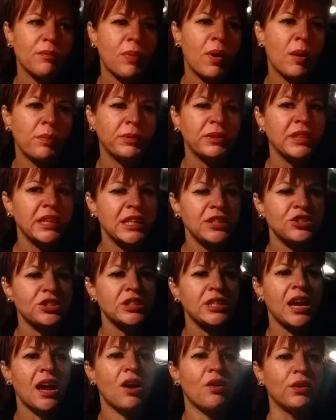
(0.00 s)

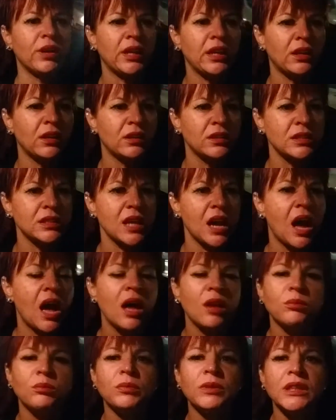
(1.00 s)
population out here is
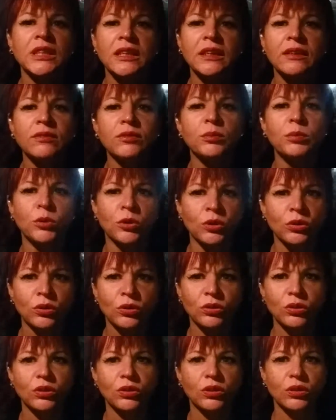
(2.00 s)
unbelievable.
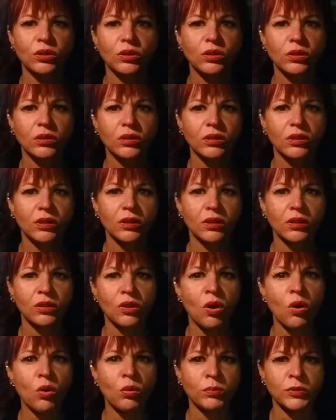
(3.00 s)

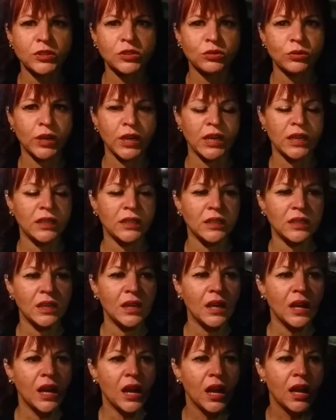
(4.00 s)
The homeless rate
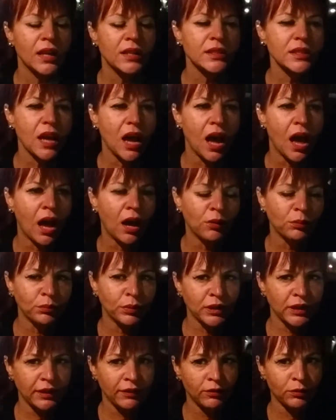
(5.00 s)
is
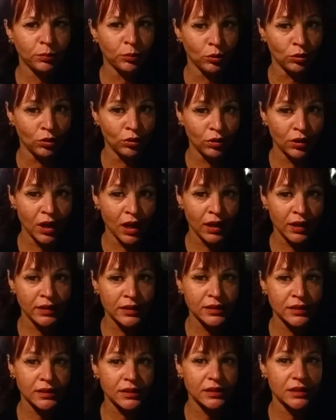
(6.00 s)
unbelievable.
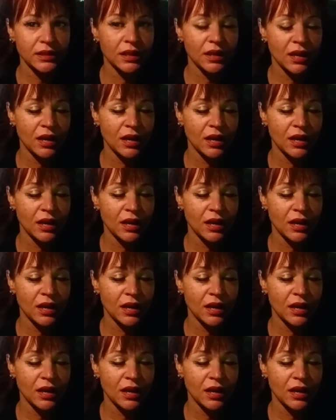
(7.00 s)
It's